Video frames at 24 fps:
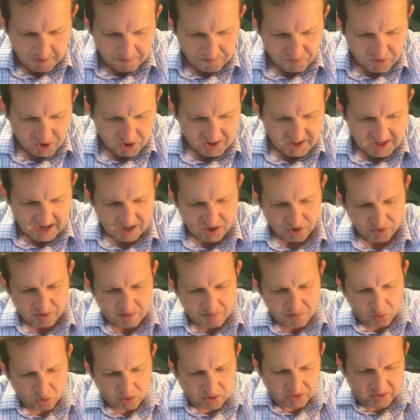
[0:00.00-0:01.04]
There's actually
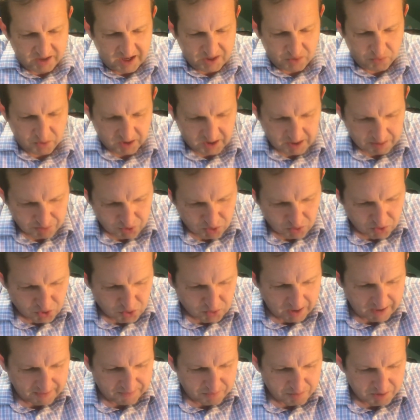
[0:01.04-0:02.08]
more lean when it comes to a
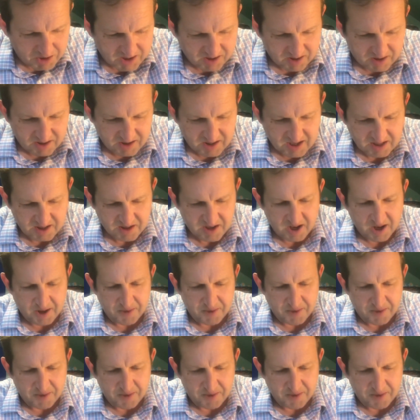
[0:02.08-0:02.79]
treifa because it says